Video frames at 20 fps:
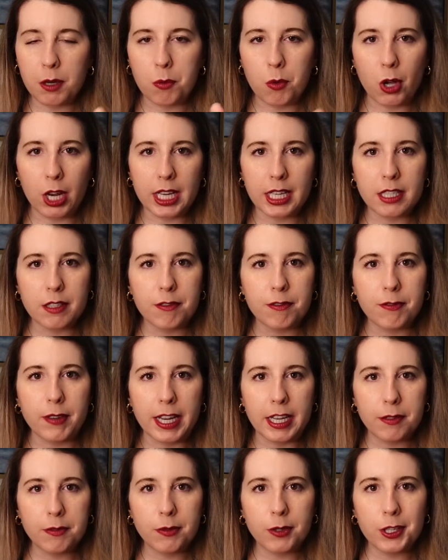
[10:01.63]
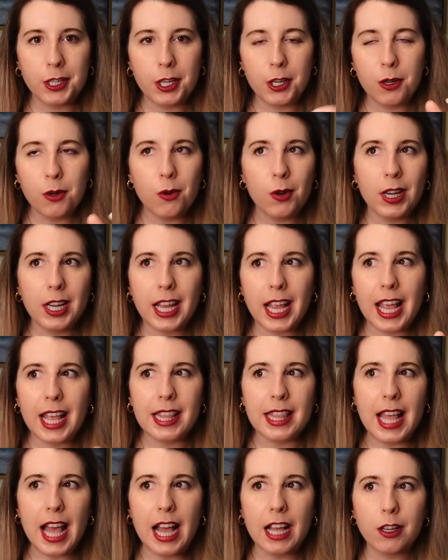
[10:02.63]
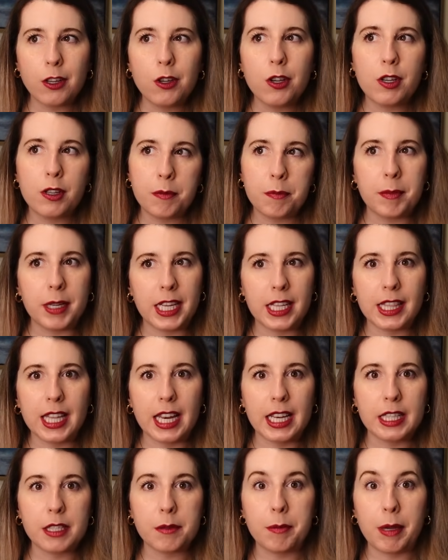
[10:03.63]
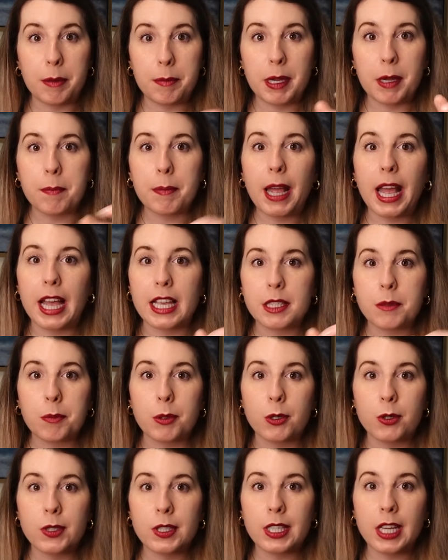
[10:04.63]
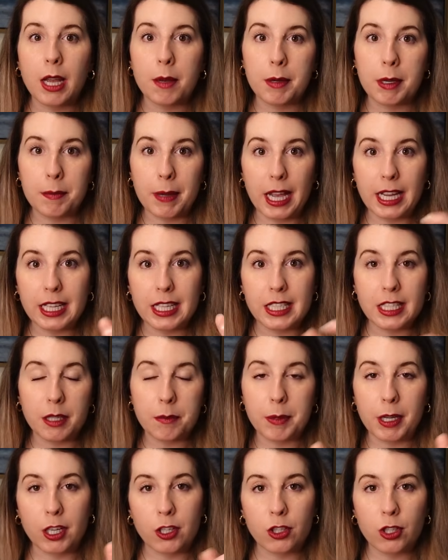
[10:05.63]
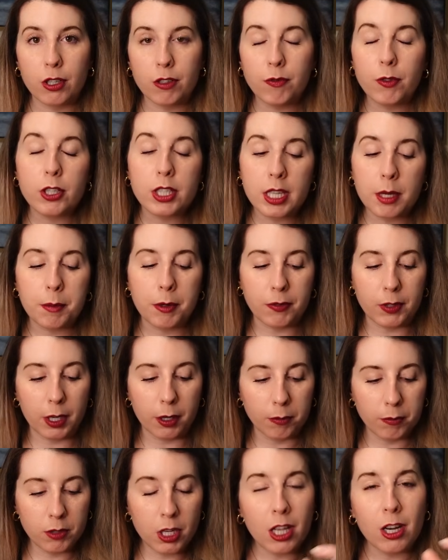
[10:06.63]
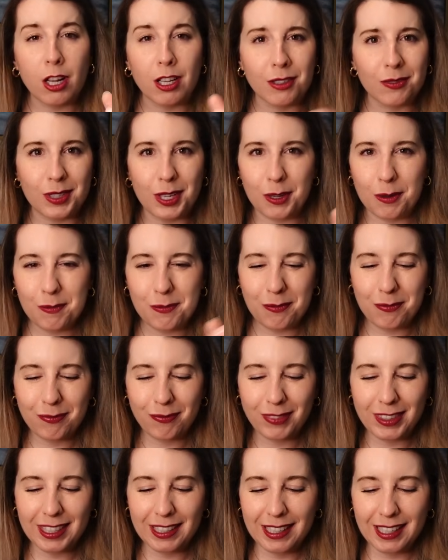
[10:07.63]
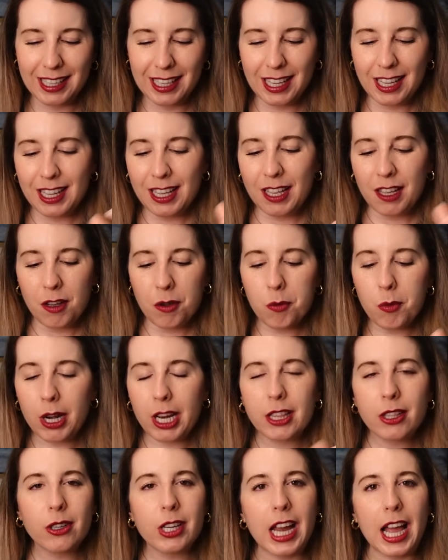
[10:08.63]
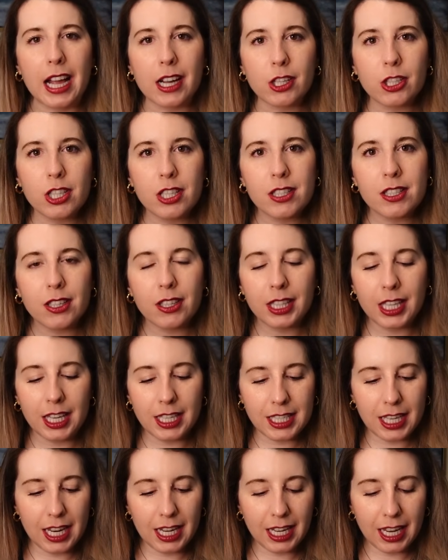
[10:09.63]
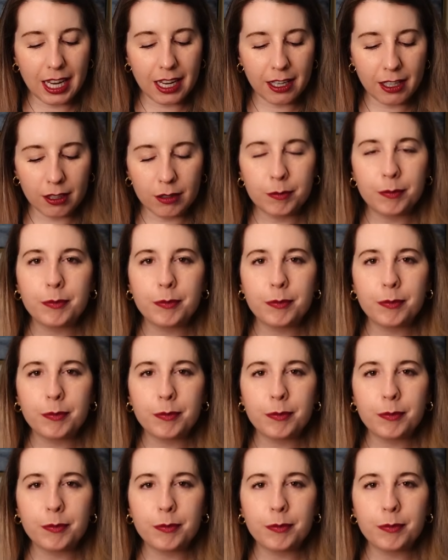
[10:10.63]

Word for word: wanting to fight for you, and that could mean that it's maybe a past person coming back into the picture for some of you, not all of you. What other actions are they taking?